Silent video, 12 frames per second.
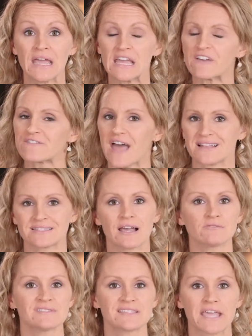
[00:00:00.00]
If that
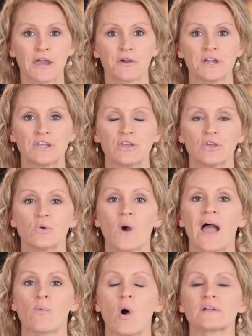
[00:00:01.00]
sounds scary to you,
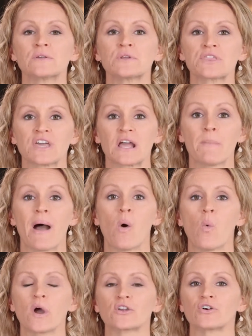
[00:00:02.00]
I want you to think about
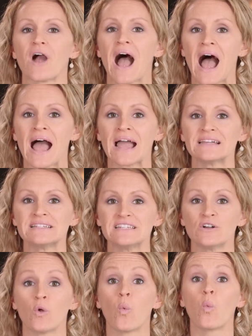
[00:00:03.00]
what your
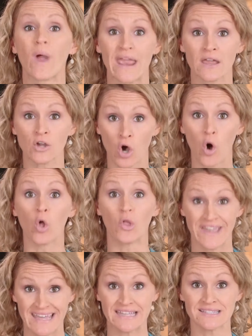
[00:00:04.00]
ideal weight goal
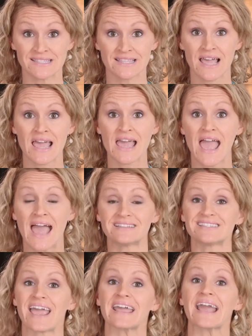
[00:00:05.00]
is and
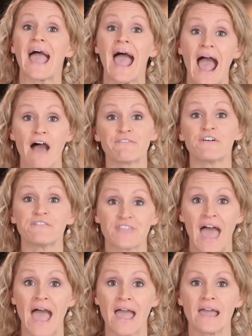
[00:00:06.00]
take half of
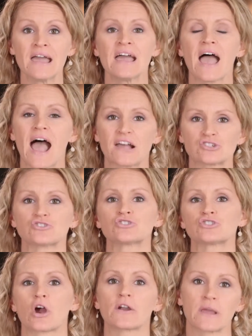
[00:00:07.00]
that as your
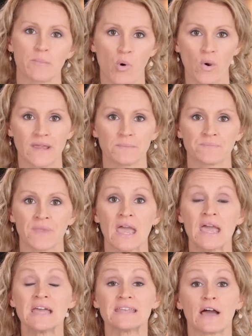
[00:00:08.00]
starting point.
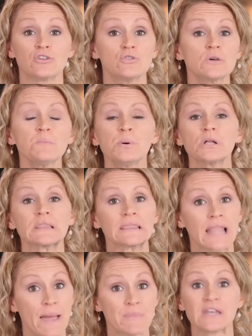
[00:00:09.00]
Now, you can put
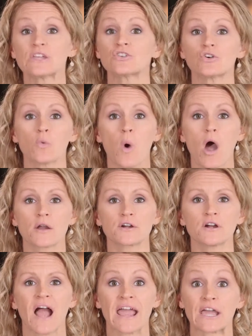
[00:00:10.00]
lemon in your
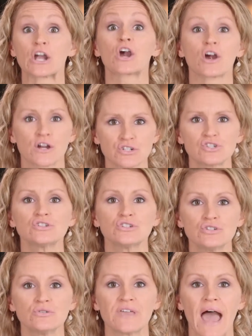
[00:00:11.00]
water. I encourage you to
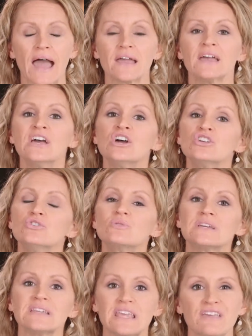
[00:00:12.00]
do that. You
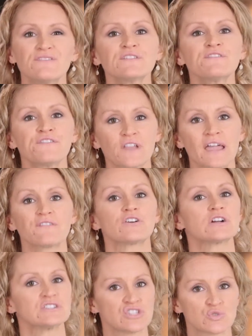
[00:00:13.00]
can even flavor
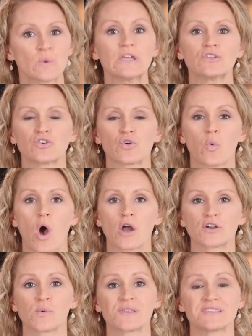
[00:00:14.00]
and sweeten your
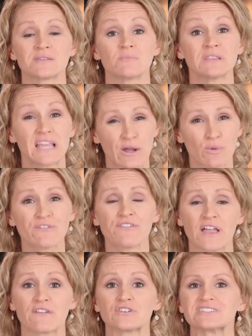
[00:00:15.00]
water with some liquid
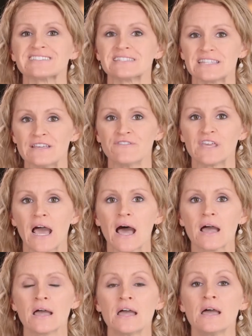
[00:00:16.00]
flavored
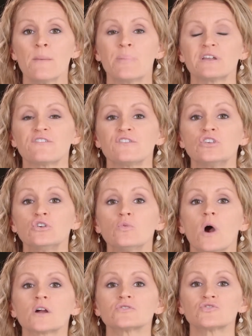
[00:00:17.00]
stevia. But if you
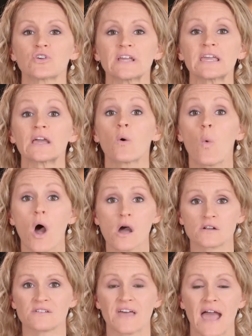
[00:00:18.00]
are drinking
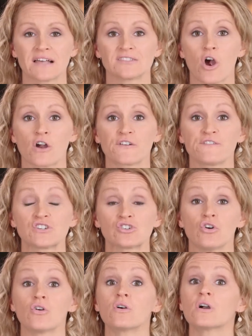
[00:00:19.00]
water that has
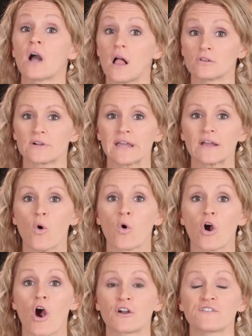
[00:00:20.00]
artificial coloring
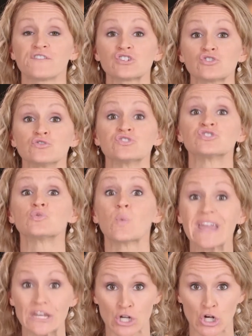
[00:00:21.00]
or artificial
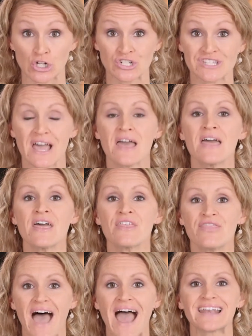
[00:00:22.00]
sweeteners,
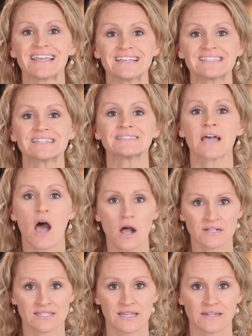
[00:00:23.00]
that is a
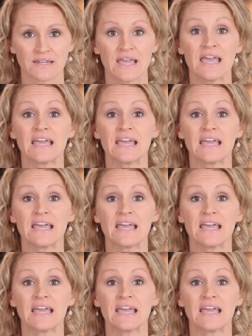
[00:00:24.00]
toxin.